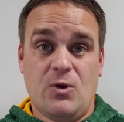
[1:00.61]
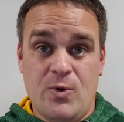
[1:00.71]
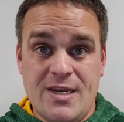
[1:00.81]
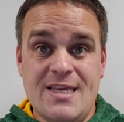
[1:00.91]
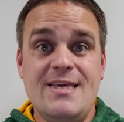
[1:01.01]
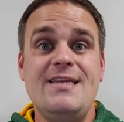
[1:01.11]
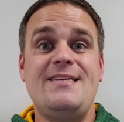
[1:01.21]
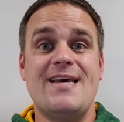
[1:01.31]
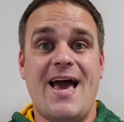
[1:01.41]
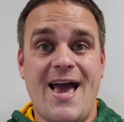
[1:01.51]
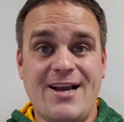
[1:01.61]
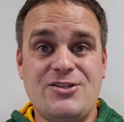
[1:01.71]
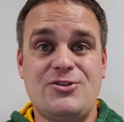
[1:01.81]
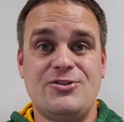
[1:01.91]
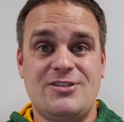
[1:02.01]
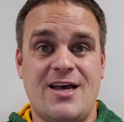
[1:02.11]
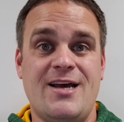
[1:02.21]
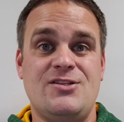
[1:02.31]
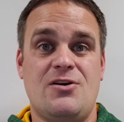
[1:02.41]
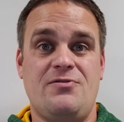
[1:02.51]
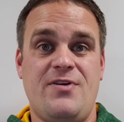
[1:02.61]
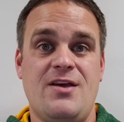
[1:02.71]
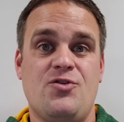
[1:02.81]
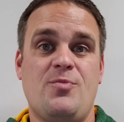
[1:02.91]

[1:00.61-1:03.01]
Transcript: we need to exercise our faith.